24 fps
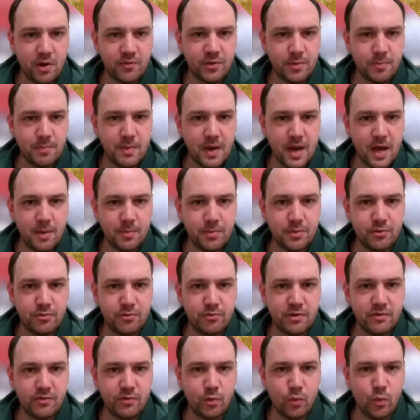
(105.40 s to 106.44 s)
of the map the
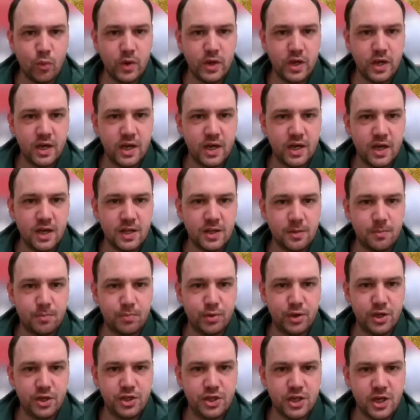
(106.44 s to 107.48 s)
River Wear and the
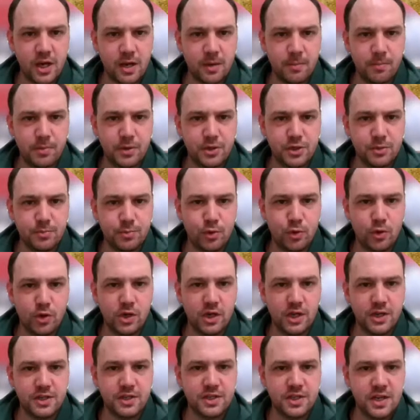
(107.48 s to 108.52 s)
bridge at Bishop
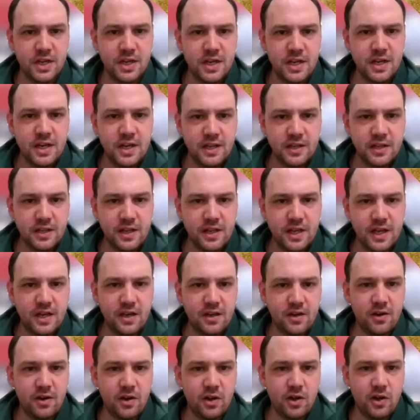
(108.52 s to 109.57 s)
Auckland. Then
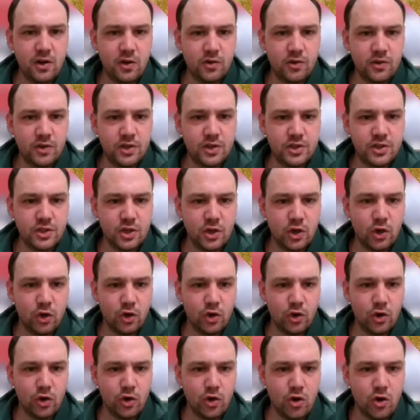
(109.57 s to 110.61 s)
along this
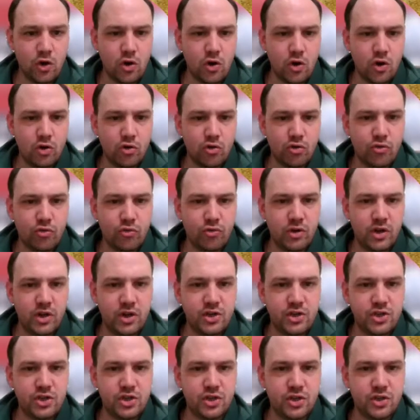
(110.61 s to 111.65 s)
long
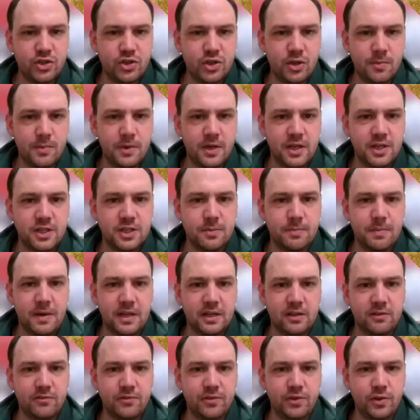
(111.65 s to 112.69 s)
ridge that dominates the
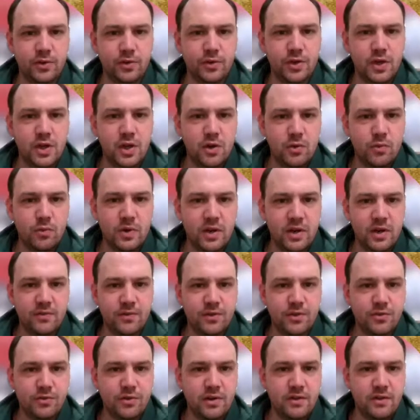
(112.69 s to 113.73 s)
battlefield, we have the
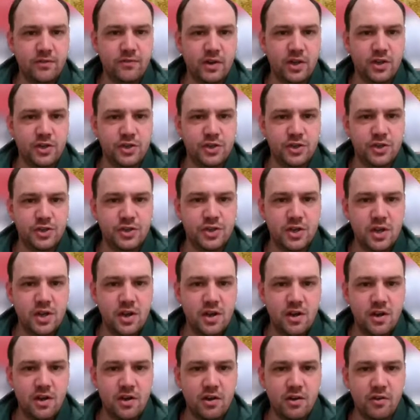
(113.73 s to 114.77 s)
three villages
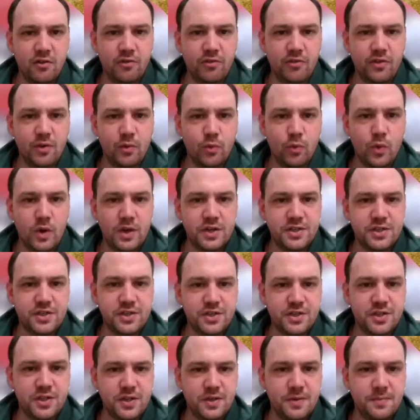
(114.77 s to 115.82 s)
of
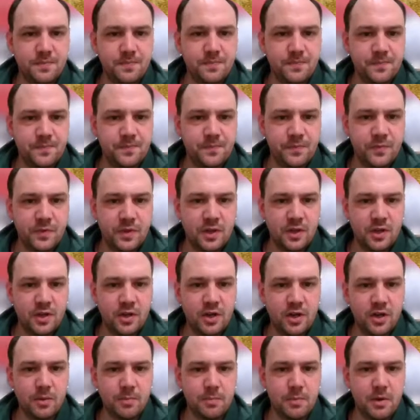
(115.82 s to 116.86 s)
Westerton, Kirk